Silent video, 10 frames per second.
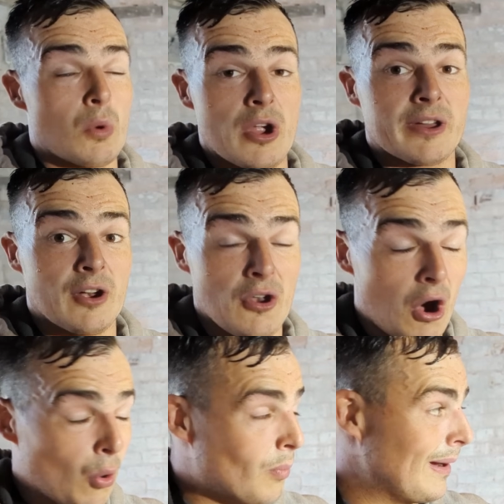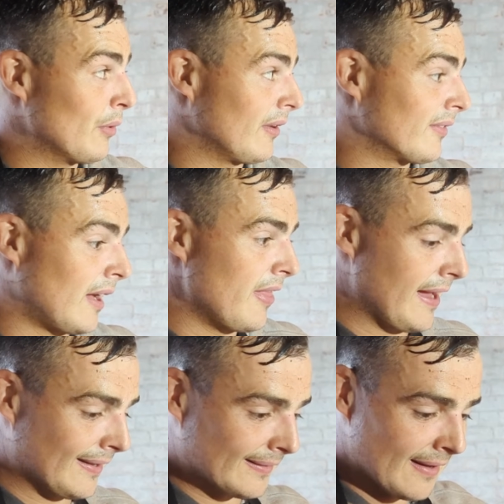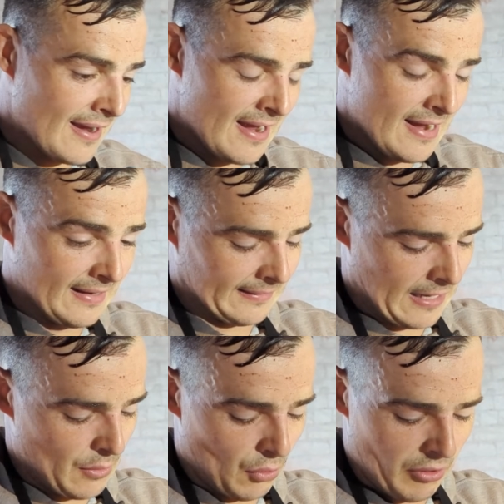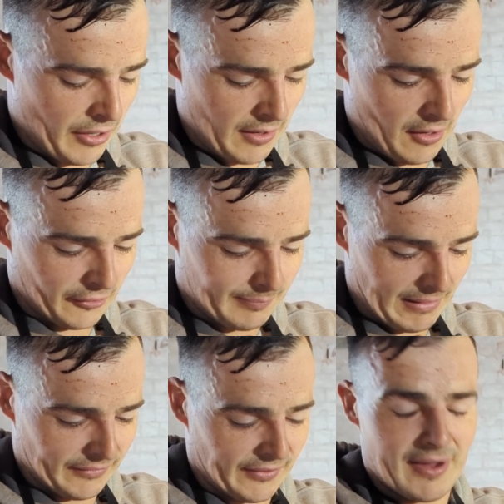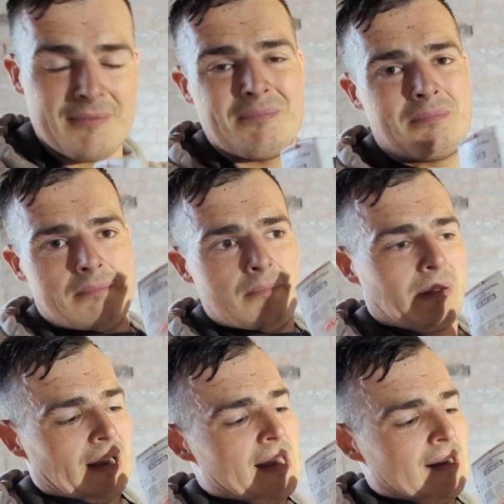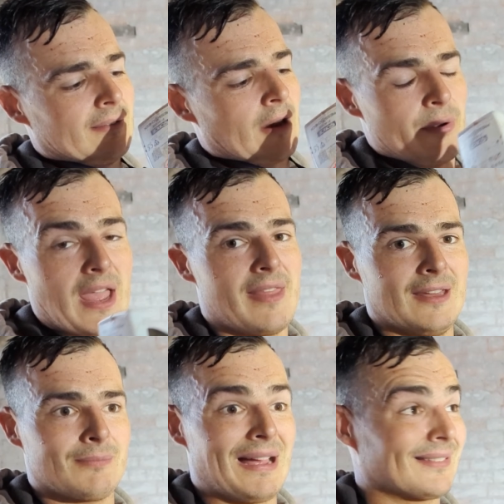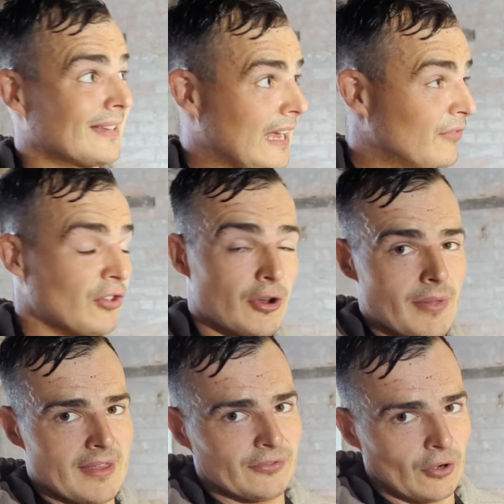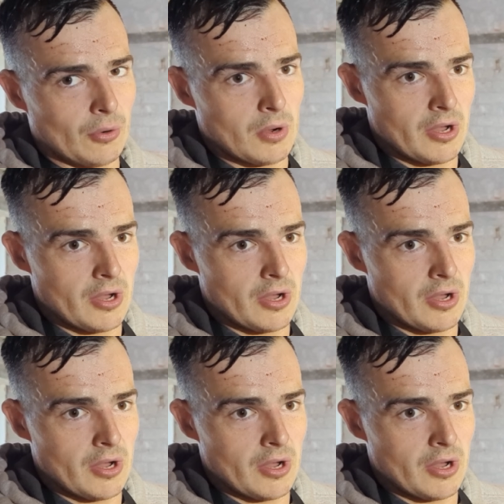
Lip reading: working on old buildings like this. So although they're not a sponsor, please go get these masks if you're doing this sort of